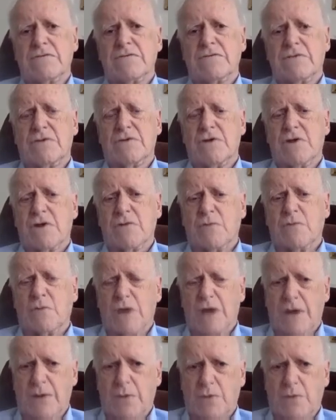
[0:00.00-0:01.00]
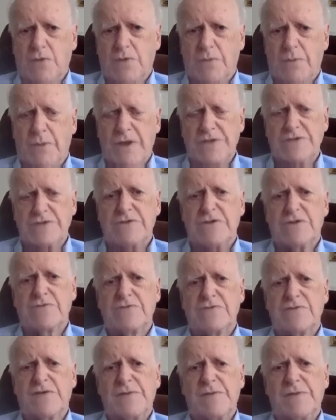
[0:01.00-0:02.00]
well, I would imagine
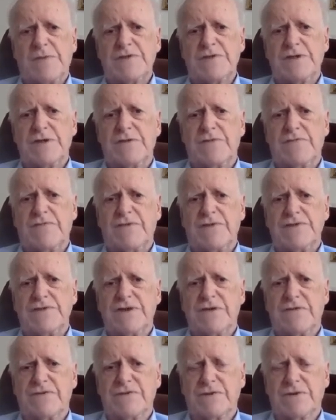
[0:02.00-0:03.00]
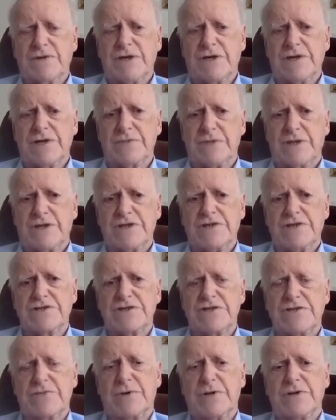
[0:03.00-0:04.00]
not simply philosophical
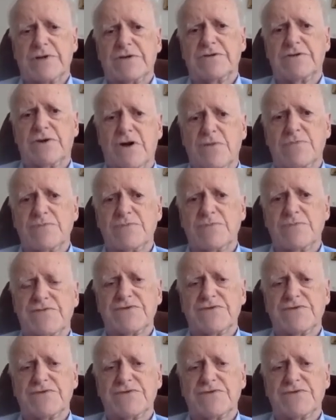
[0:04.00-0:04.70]
explanations, but in terms of